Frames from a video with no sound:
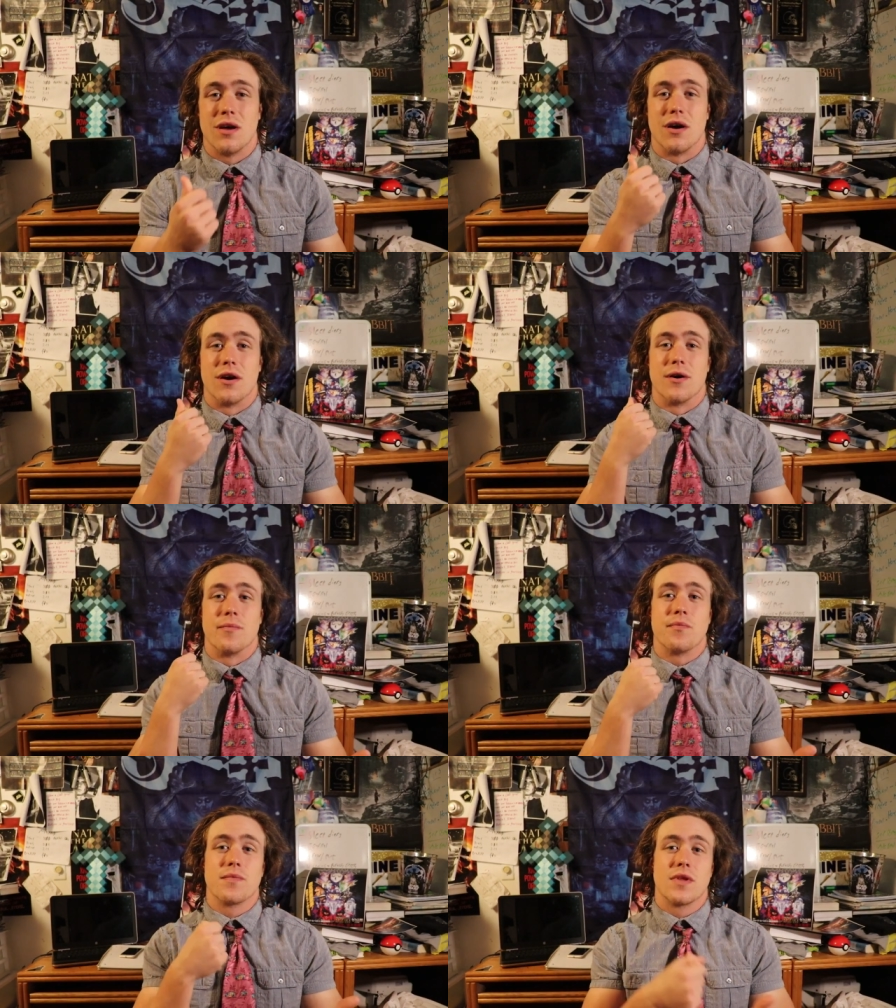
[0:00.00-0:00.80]

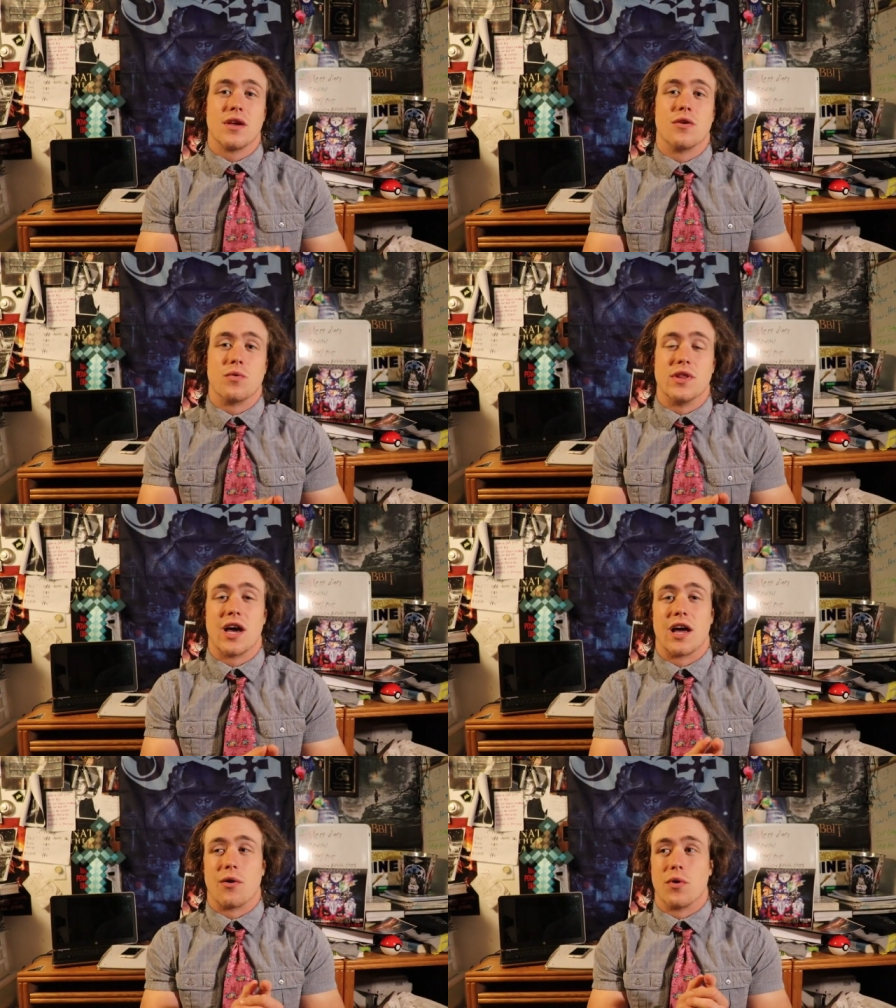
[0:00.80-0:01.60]
um, with
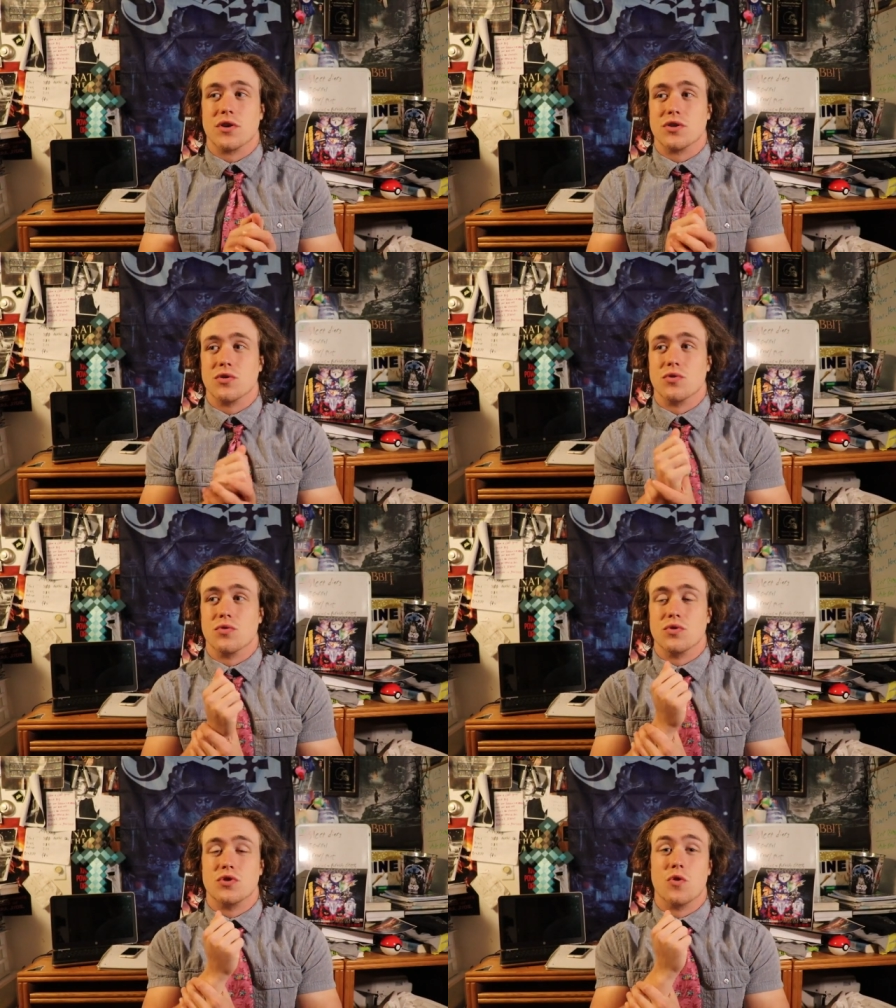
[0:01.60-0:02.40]
that, I want
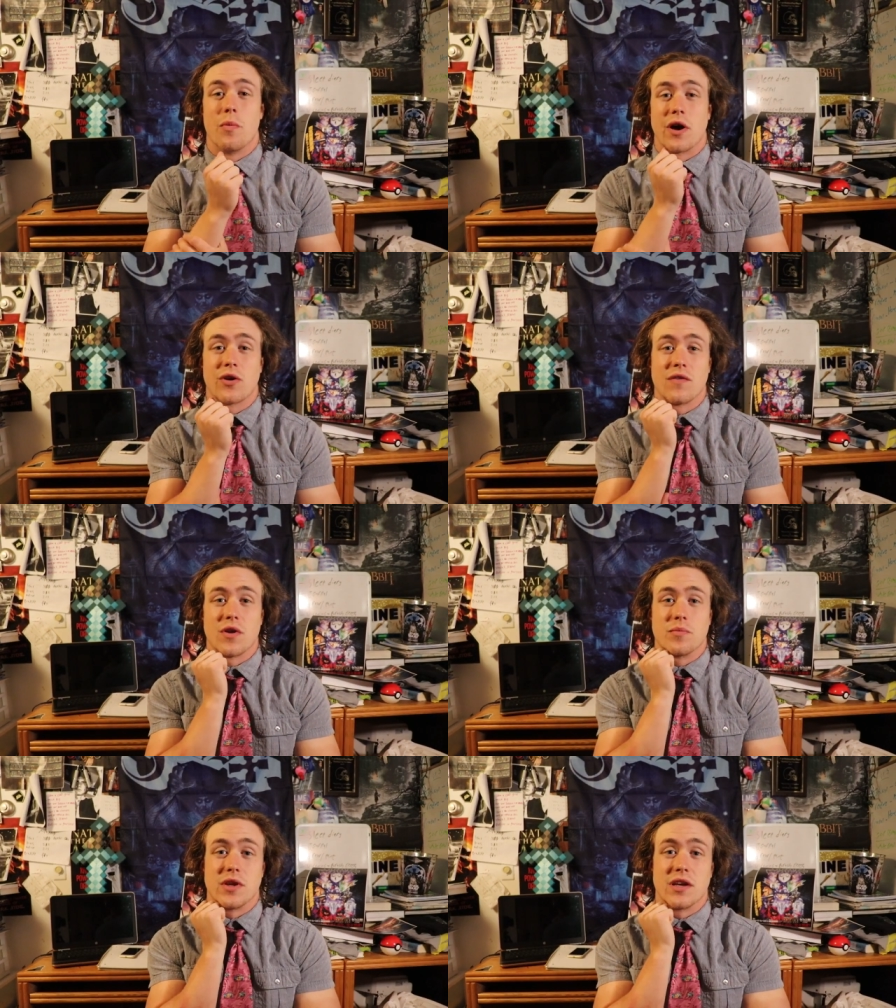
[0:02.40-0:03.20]
to do a Minecraft
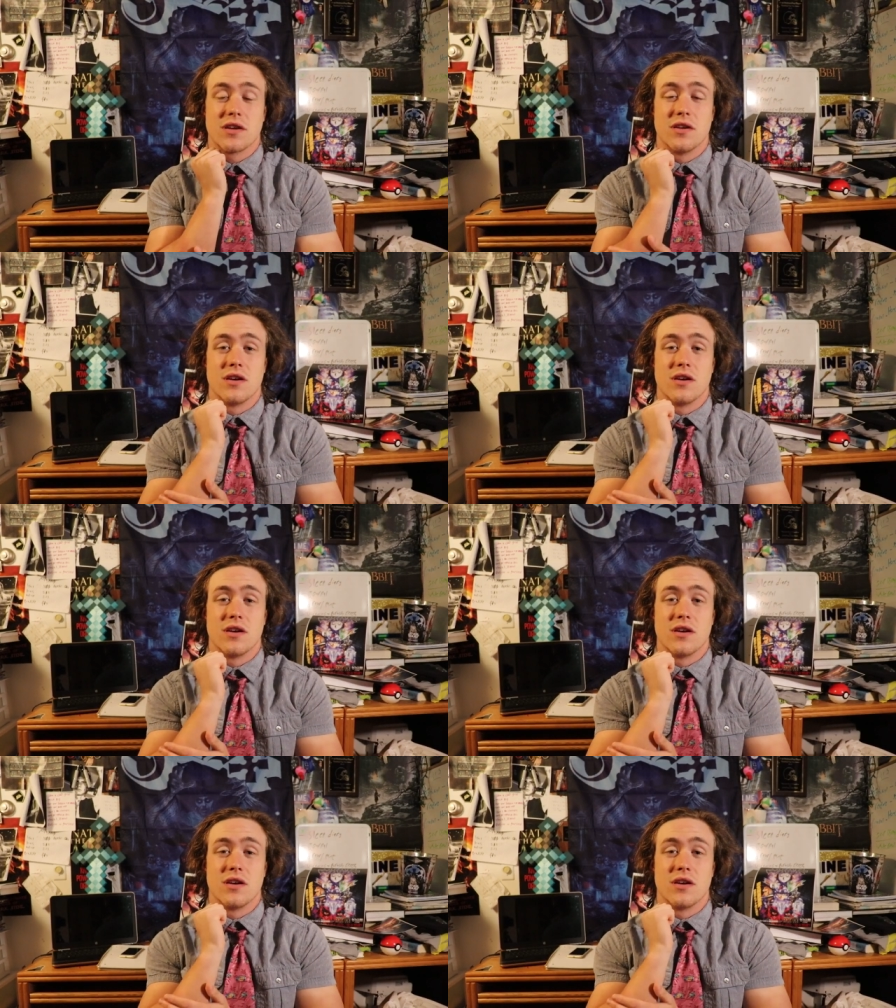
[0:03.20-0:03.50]
update.